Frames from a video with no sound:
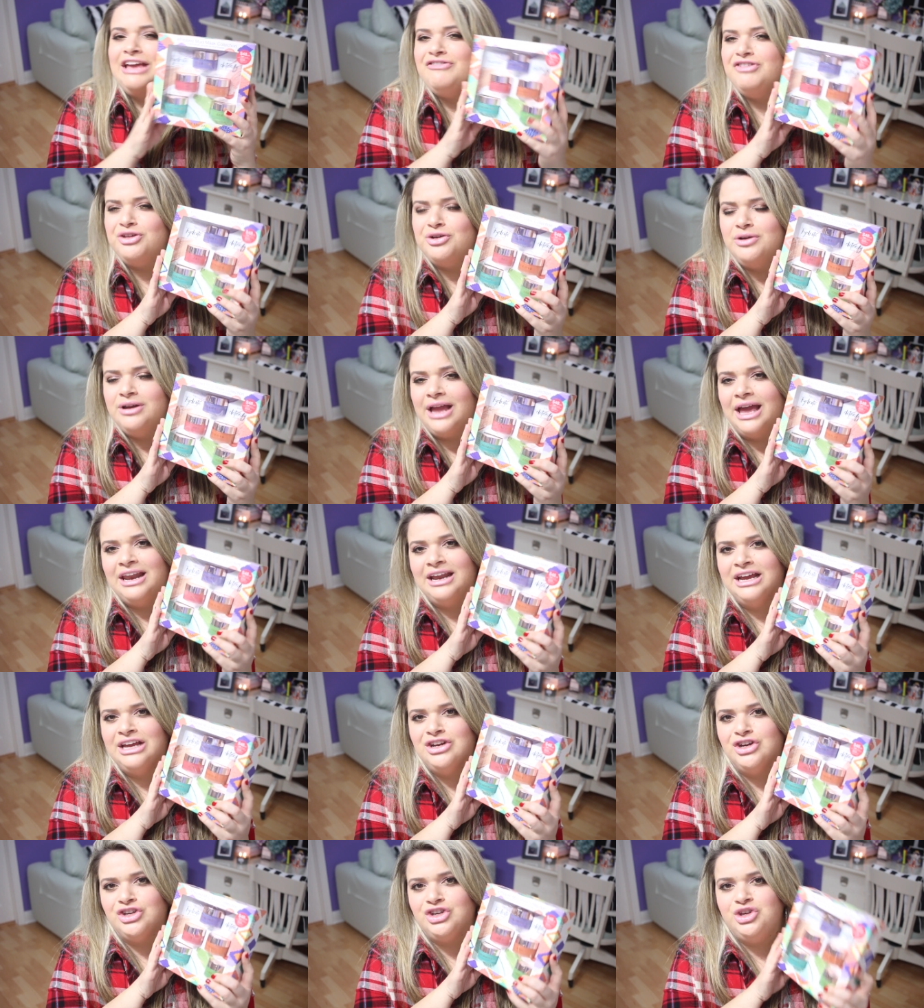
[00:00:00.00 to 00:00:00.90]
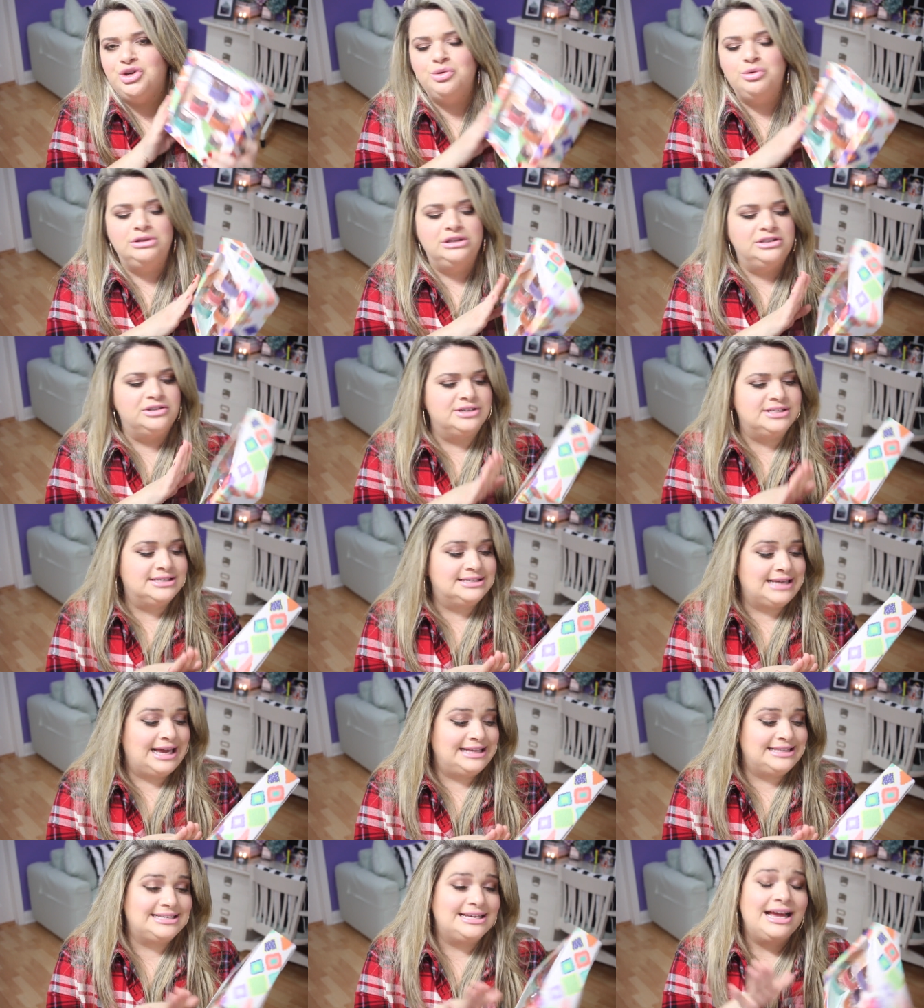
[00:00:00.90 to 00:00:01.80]
if you don't get it in a cute little
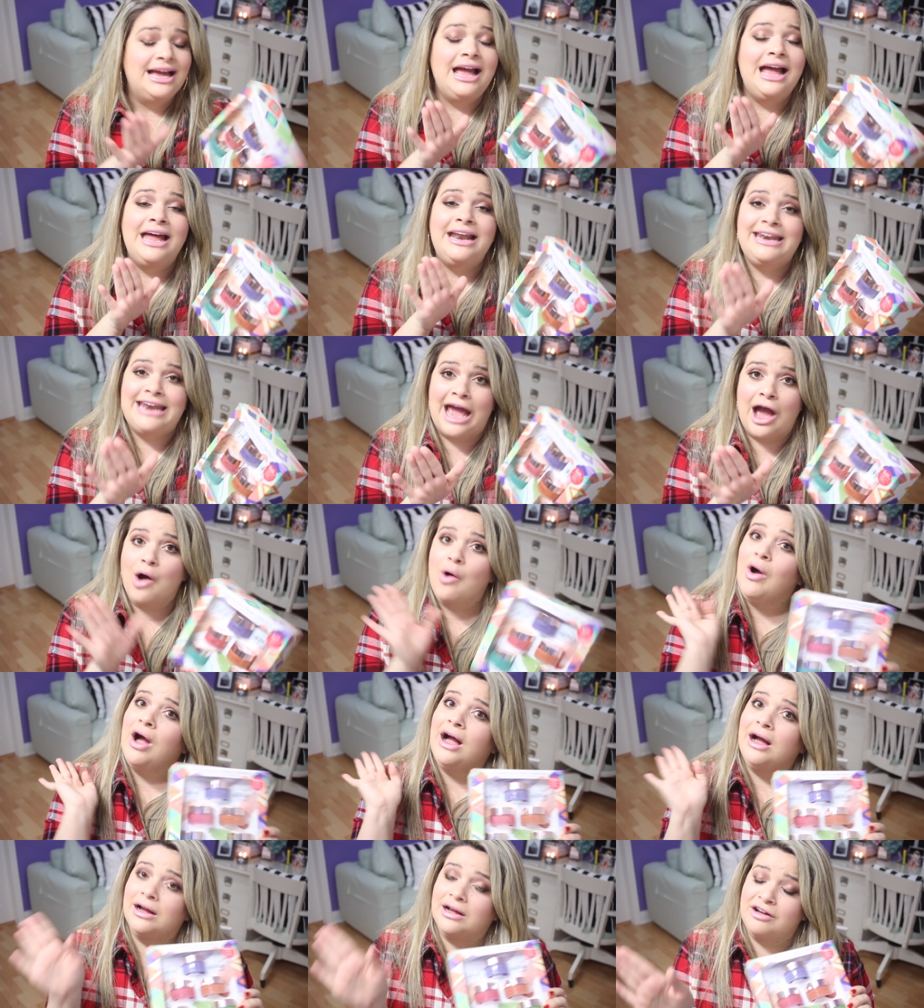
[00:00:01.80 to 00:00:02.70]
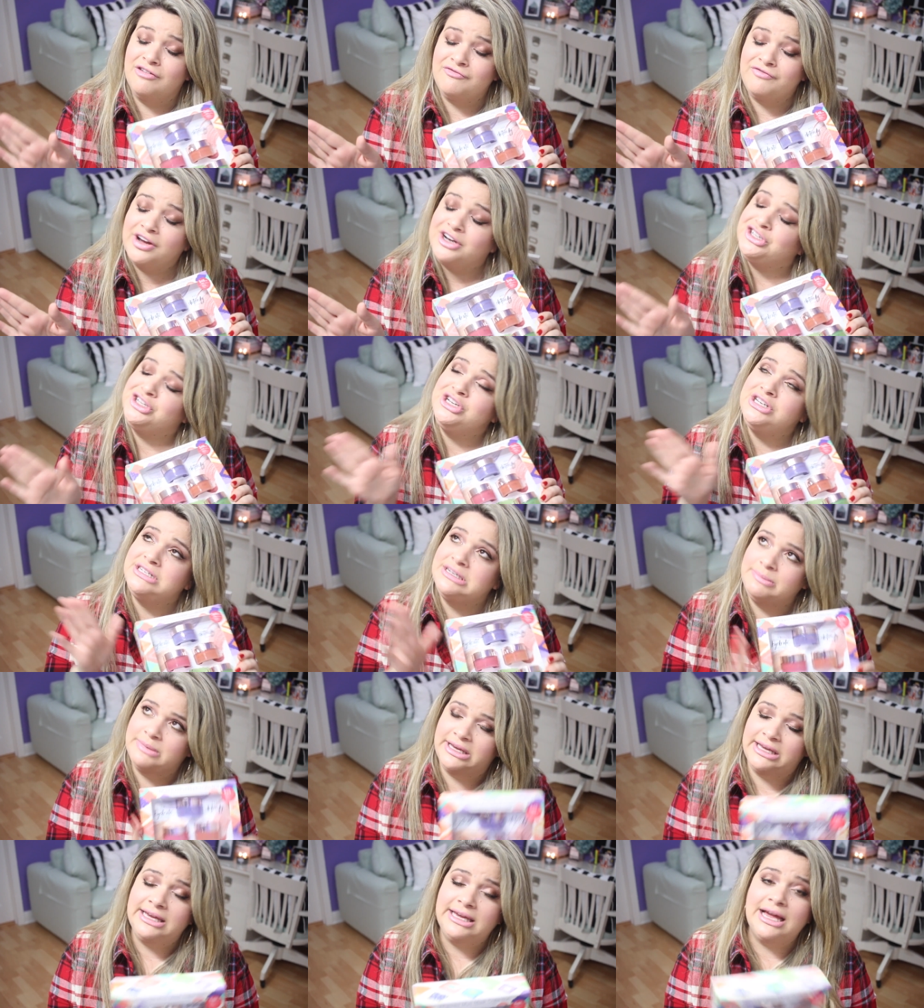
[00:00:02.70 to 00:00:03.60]
set? Now, confession to
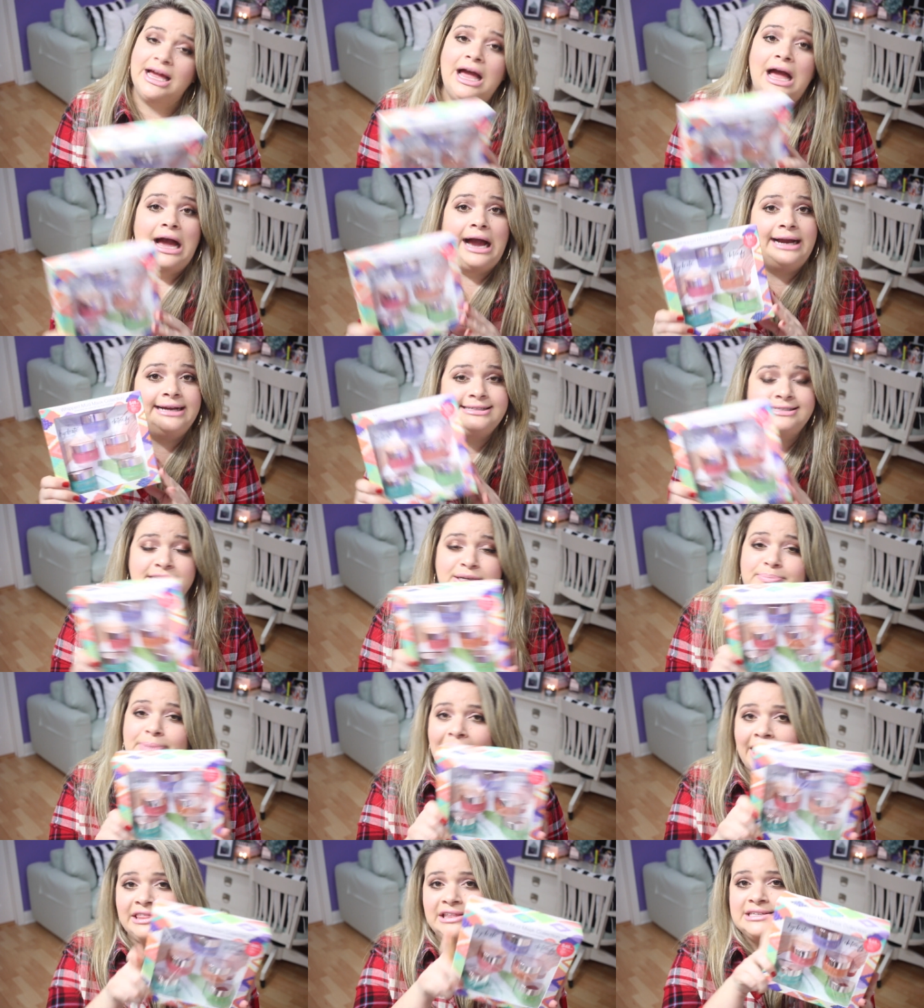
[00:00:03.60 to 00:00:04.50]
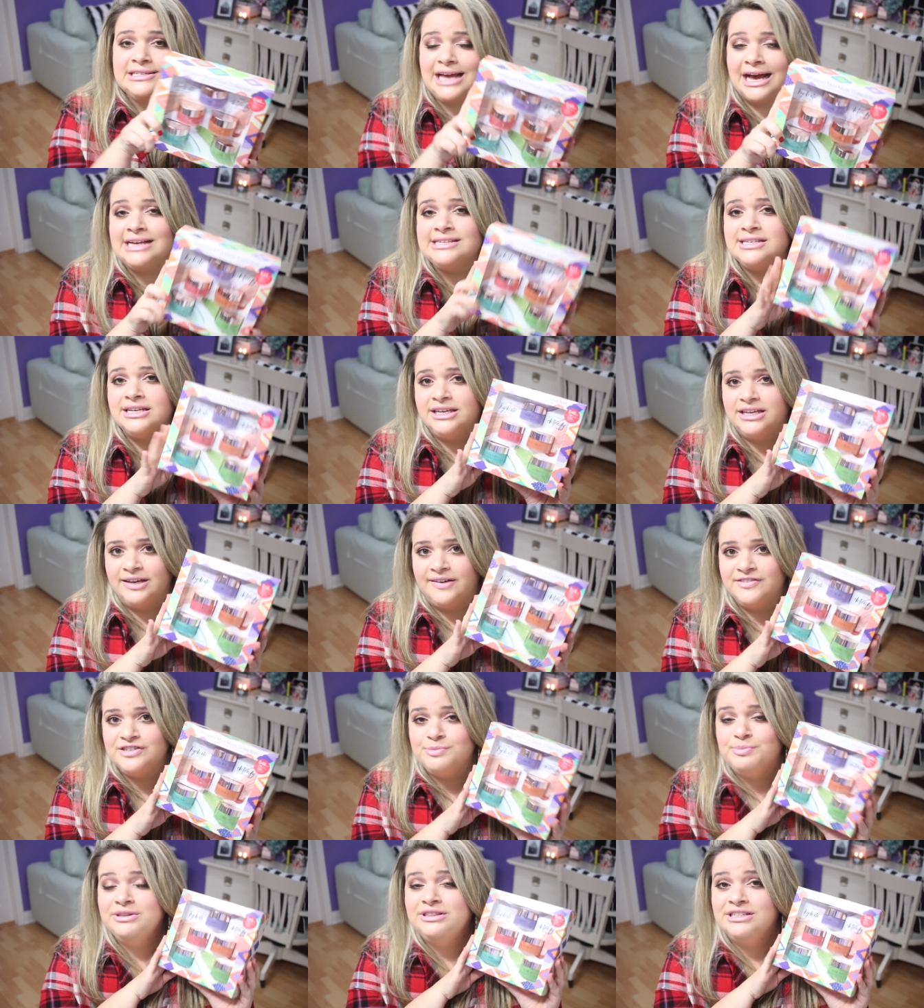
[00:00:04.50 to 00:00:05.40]
make. I did buy this as a
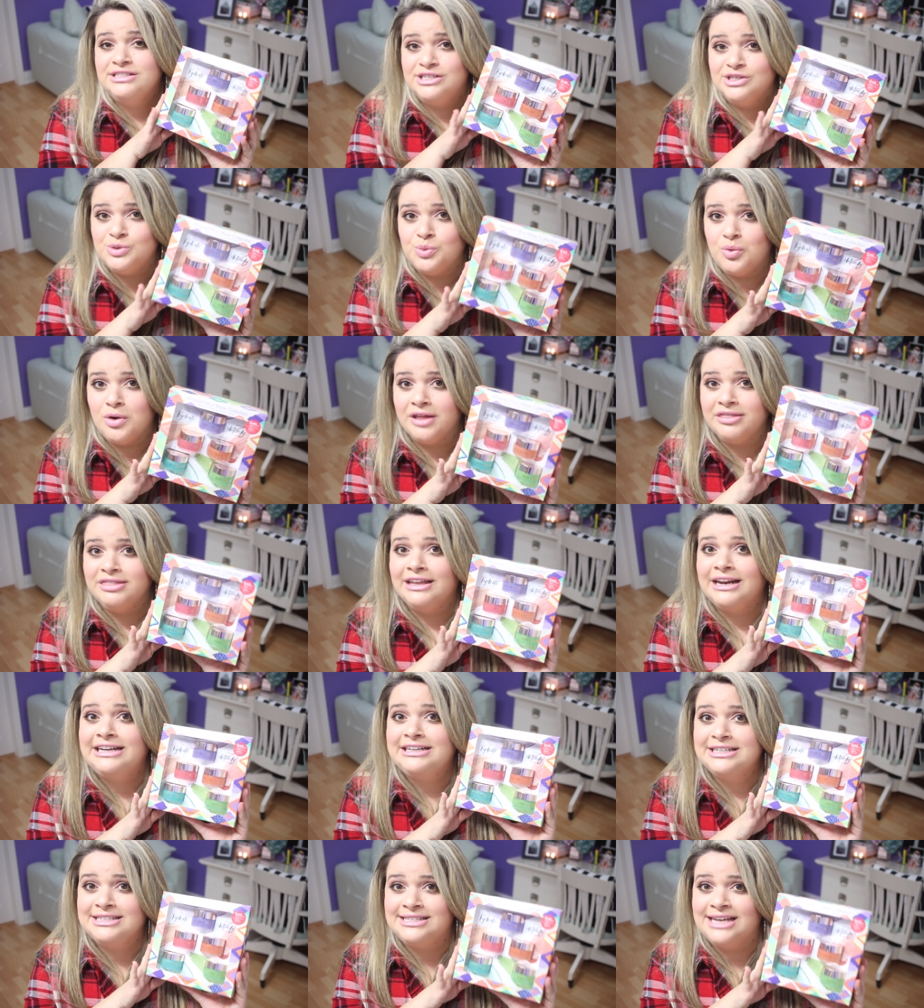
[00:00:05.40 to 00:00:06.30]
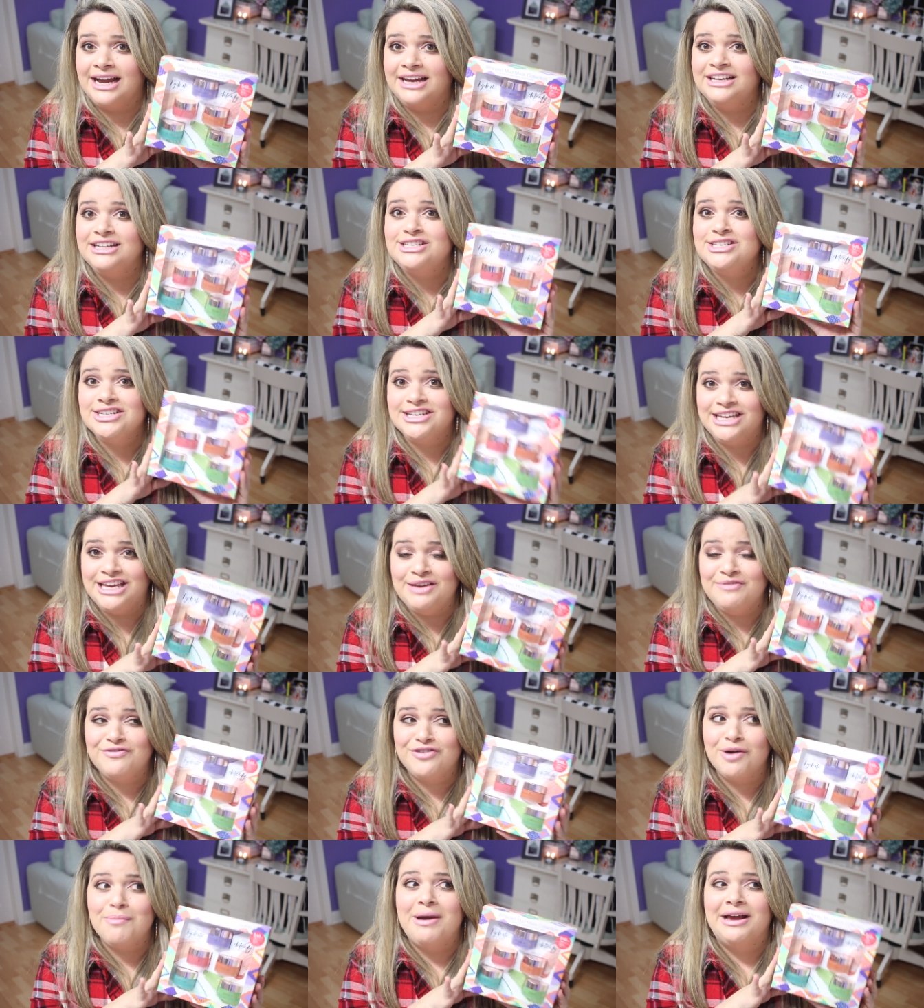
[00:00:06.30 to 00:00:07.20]
gift, but this is one that I decided to
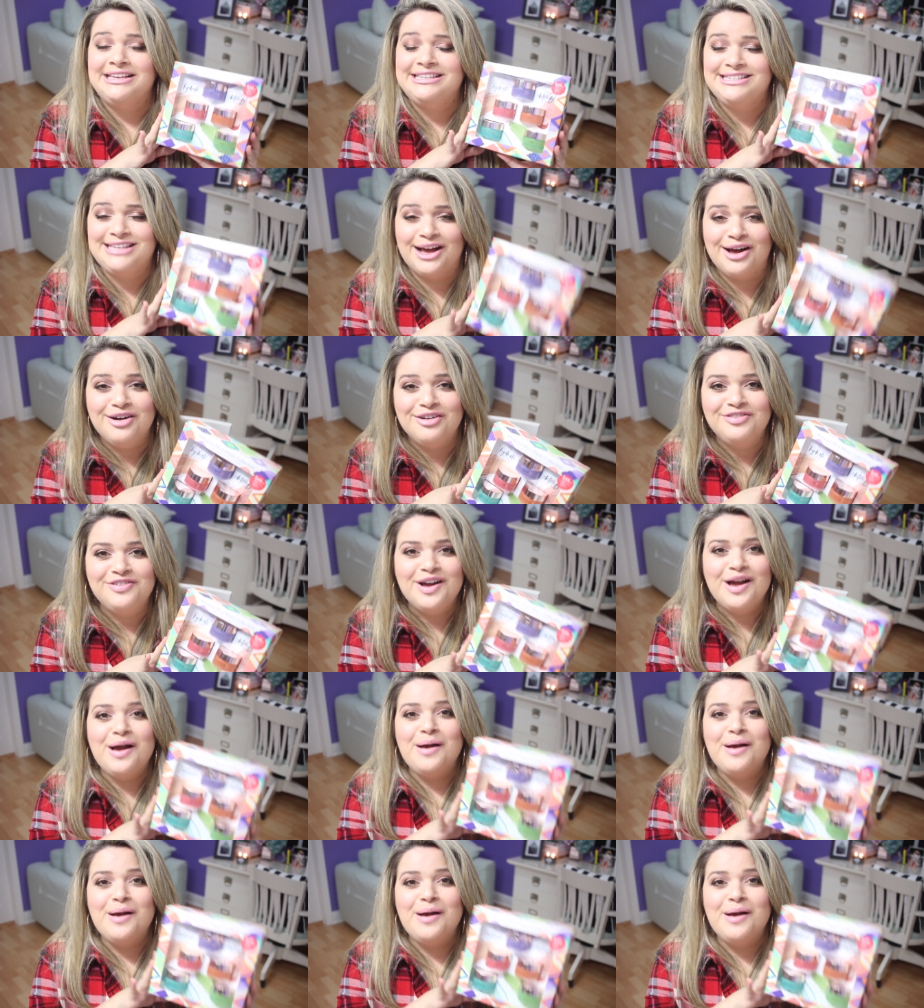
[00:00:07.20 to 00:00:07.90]
keep for myself